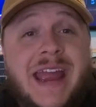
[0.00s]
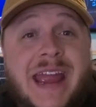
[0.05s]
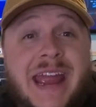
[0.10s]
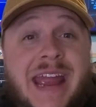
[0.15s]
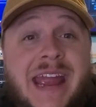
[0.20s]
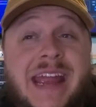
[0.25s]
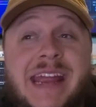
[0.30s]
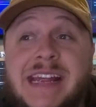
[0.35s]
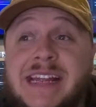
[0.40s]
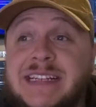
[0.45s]

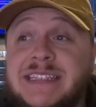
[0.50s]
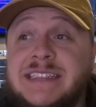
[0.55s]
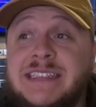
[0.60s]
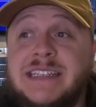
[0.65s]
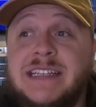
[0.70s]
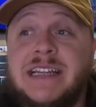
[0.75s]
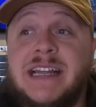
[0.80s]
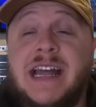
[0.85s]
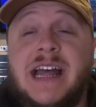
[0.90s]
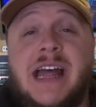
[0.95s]
And
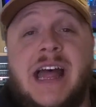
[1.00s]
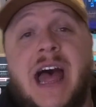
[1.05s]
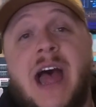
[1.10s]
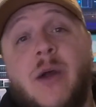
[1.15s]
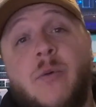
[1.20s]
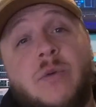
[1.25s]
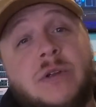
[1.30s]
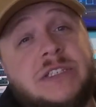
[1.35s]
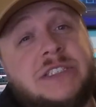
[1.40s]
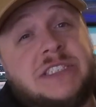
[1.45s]
I
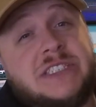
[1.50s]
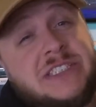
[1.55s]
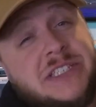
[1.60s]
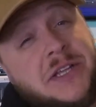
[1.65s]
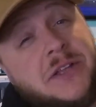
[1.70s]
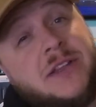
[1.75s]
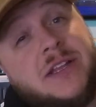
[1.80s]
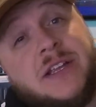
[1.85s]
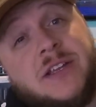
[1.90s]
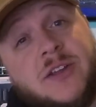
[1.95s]
would
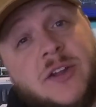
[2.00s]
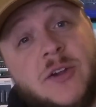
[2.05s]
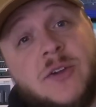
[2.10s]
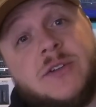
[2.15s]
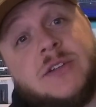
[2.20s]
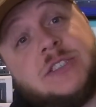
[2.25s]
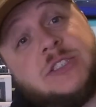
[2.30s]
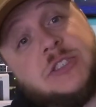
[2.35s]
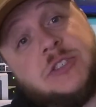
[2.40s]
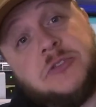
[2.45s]
still
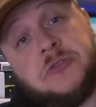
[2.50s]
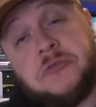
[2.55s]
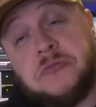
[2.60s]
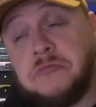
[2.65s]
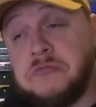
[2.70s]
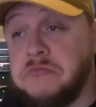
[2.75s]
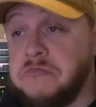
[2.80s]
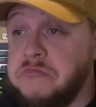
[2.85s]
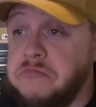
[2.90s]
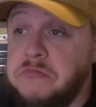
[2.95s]
encourage you,
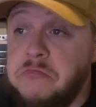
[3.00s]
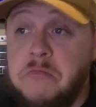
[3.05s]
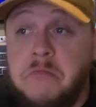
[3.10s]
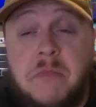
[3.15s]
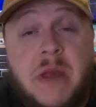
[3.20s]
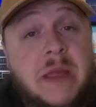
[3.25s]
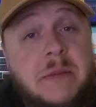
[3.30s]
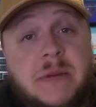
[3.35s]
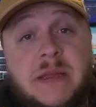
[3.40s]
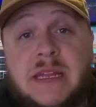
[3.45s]

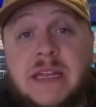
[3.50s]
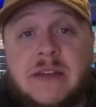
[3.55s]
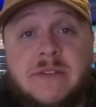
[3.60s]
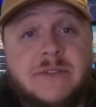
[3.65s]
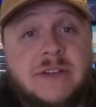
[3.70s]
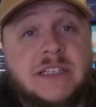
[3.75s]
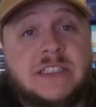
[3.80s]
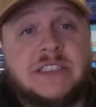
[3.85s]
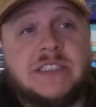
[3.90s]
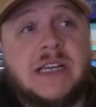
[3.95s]
maybe give
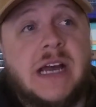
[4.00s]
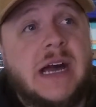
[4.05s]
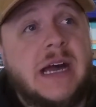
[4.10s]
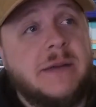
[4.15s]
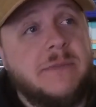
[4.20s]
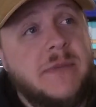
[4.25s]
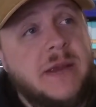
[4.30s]
it a shot.